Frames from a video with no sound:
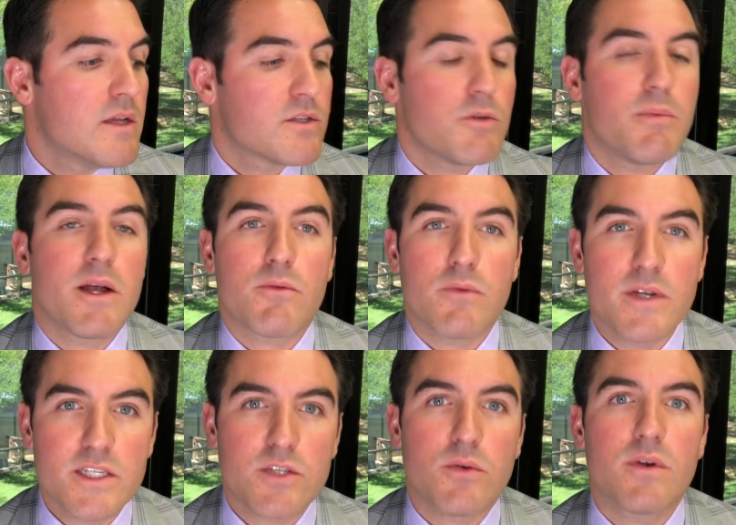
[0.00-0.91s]
So by
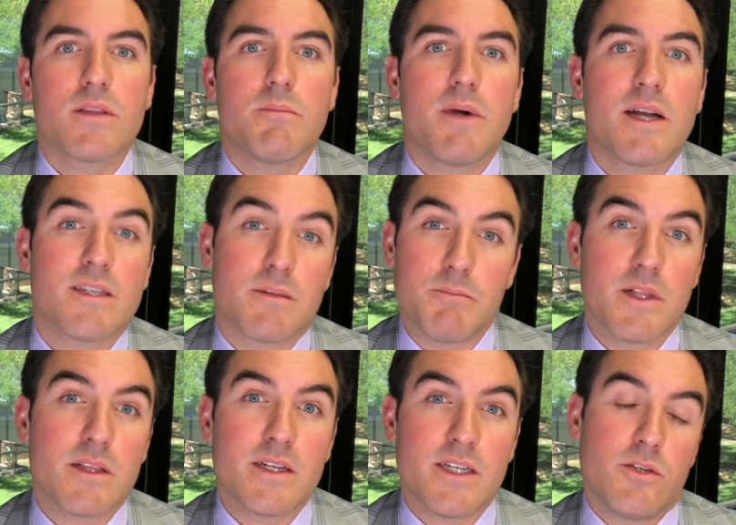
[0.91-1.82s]
restoring the body's
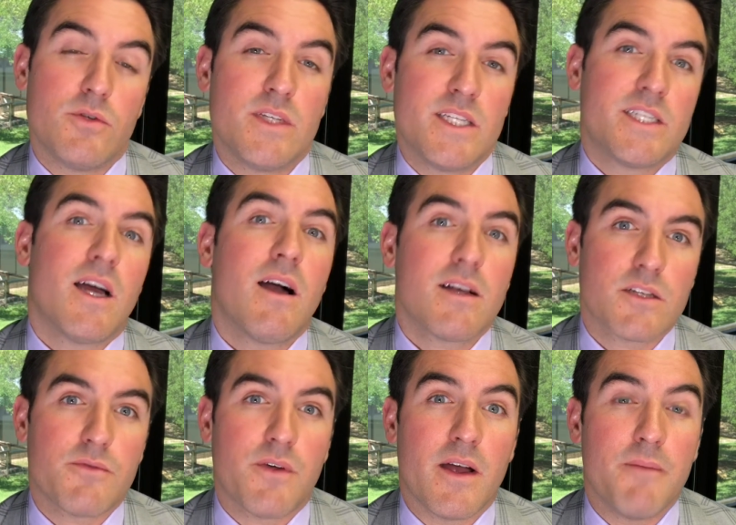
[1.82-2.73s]
ability to
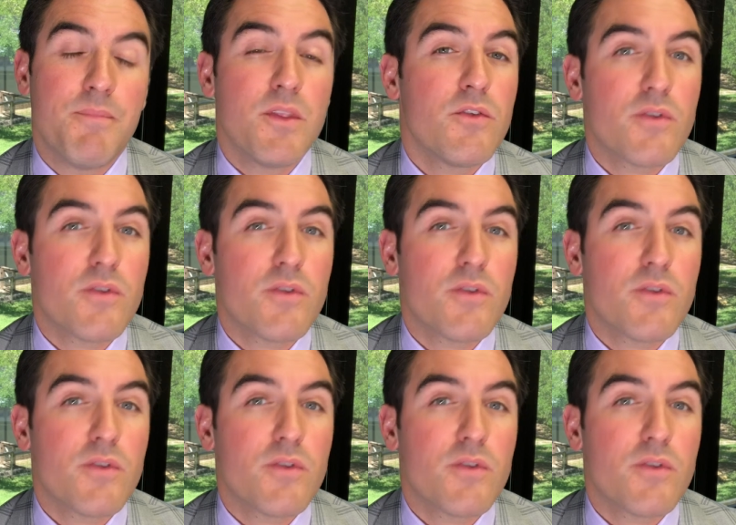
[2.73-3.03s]
detoxify,